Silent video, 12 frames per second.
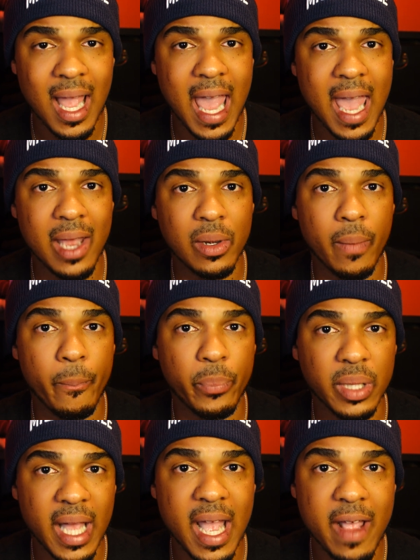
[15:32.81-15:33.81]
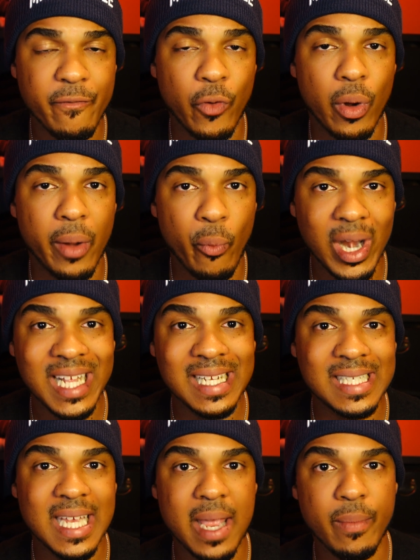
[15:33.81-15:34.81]
and play for a winning
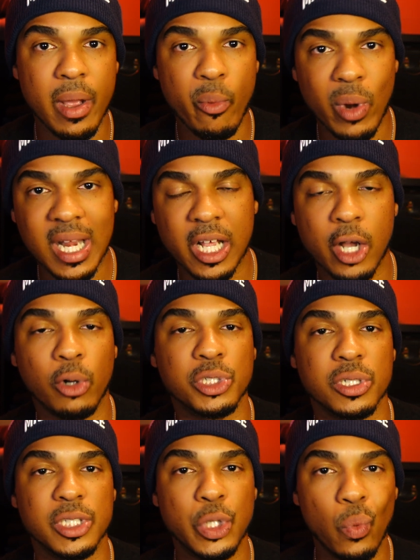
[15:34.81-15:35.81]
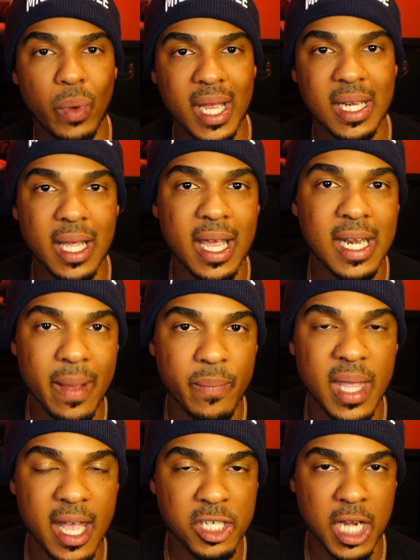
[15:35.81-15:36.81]
team, a winning culture to win an
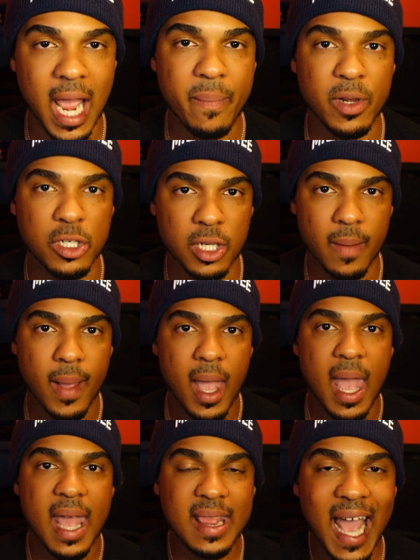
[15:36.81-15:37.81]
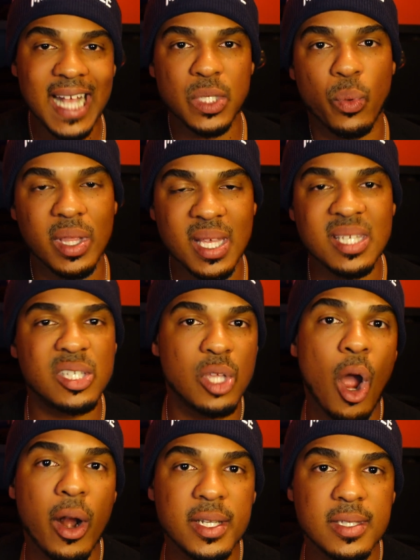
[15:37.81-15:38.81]
NBA championship. And that's where this
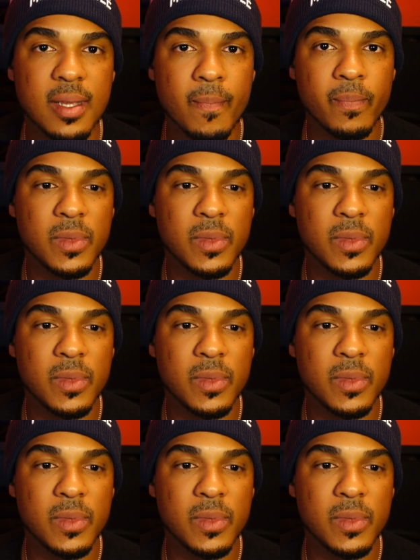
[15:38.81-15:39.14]
starts.